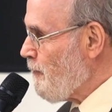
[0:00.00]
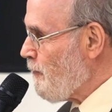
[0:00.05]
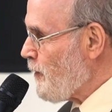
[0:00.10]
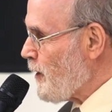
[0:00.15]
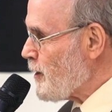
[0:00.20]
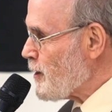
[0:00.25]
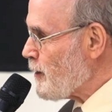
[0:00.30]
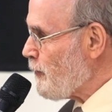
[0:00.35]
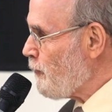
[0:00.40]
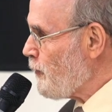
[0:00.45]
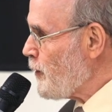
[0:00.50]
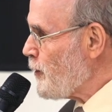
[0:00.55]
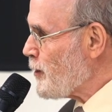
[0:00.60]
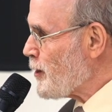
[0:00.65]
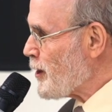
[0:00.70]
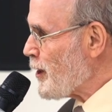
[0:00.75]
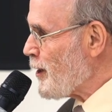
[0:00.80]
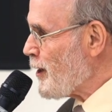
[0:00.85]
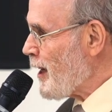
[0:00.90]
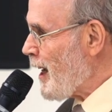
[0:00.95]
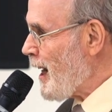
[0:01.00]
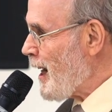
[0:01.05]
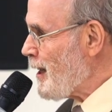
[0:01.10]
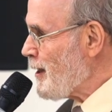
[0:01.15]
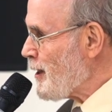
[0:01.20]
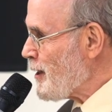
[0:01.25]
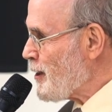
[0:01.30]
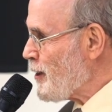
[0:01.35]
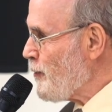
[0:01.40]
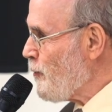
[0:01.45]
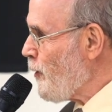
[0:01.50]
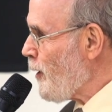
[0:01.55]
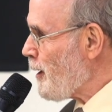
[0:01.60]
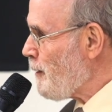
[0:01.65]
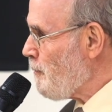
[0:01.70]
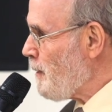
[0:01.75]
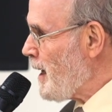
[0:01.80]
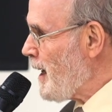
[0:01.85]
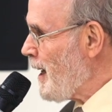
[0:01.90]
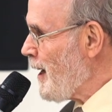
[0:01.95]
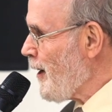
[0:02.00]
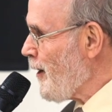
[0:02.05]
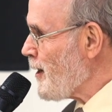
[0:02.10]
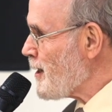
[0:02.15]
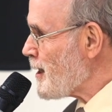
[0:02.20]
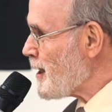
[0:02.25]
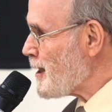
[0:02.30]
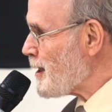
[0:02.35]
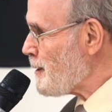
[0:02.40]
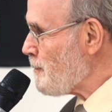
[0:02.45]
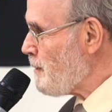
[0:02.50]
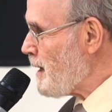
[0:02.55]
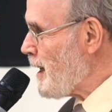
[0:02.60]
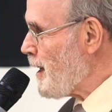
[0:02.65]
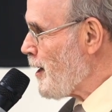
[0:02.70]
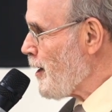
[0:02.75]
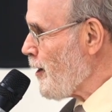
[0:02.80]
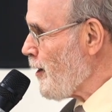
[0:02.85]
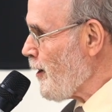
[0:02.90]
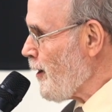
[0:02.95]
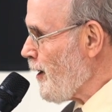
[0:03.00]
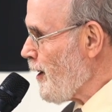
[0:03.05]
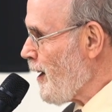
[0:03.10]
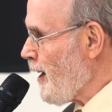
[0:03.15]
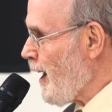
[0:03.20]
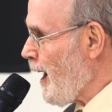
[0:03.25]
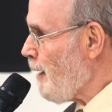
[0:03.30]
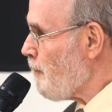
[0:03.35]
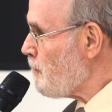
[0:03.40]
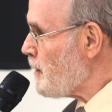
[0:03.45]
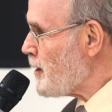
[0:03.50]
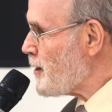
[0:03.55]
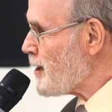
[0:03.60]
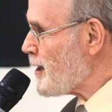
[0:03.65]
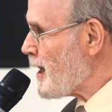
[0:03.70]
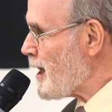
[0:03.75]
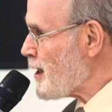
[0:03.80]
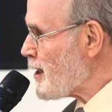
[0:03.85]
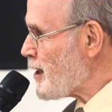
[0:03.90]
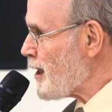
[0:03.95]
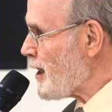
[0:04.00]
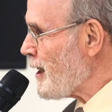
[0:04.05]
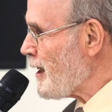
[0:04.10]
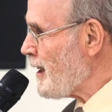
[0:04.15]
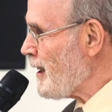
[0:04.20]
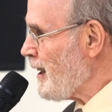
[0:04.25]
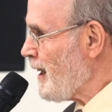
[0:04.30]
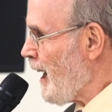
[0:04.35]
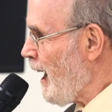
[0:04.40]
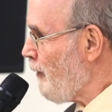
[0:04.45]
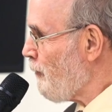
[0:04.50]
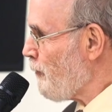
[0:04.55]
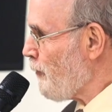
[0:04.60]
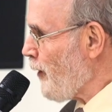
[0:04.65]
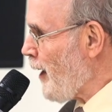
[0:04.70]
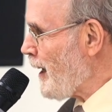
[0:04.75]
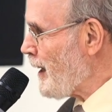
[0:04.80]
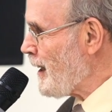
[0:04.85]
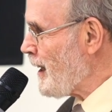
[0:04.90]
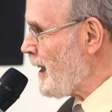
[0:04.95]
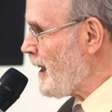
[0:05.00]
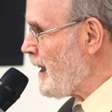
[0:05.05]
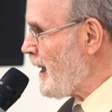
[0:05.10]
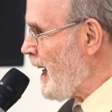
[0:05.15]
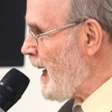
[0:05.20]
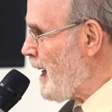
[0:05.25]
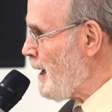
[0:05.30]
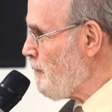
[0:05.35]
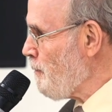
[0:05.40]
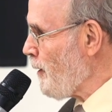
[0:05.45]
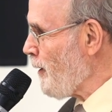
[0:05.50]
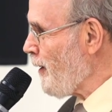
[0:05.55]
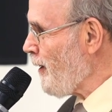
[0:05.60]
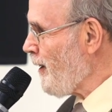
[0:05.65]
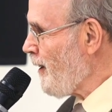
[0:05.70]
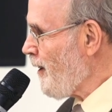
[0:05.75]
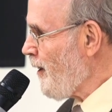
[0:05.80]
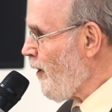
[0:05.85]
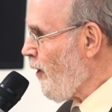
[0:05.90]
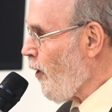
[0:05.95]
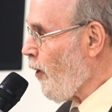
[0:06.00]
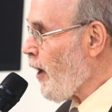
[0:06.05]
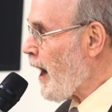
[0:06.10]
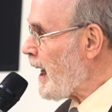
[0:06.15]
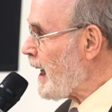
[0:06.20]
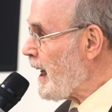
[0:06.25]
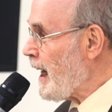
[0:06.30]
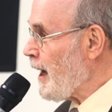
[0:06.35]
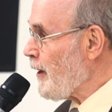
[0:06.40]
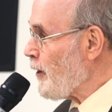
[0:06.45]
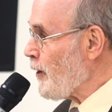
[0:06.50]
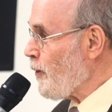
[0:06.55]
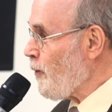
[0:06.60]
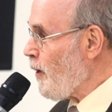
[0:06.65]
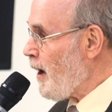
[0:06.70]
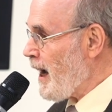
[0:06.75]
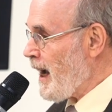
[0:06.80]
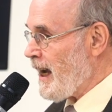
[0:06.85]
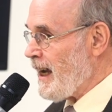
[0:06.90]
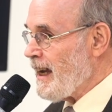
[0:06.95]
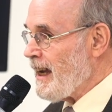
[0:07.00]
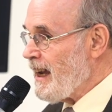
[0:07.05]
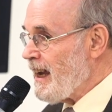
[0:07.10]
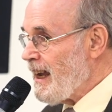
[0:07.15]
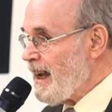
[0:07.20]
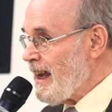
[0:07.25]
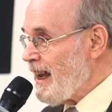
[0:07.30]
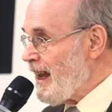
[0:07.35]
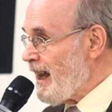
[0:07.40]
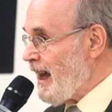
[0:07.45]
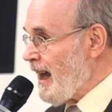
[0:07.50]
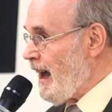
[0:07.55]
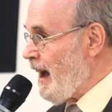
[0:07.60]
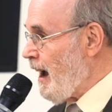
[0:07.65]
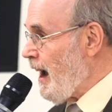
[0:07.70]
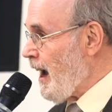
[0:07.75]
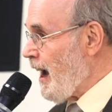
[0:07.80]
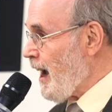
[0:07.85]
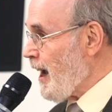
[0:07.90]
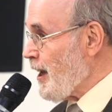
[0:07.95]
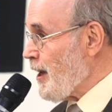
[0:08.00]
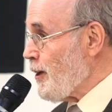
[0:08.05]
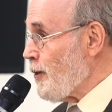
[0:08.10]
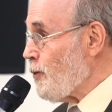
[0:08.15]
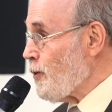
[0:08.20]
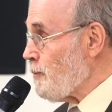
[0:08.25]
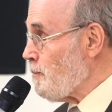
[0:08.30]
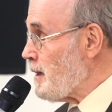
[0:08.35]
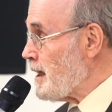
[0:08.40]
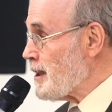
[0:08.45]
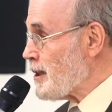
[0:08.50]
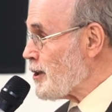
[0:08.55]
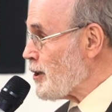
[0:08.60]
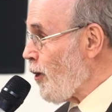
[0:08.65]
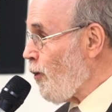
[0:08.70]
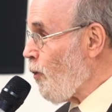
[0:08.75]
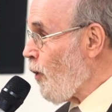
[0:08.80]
If there's a future day that you want to be here as a speaker, a musician, a friend and neighbor, or any other way, you would be so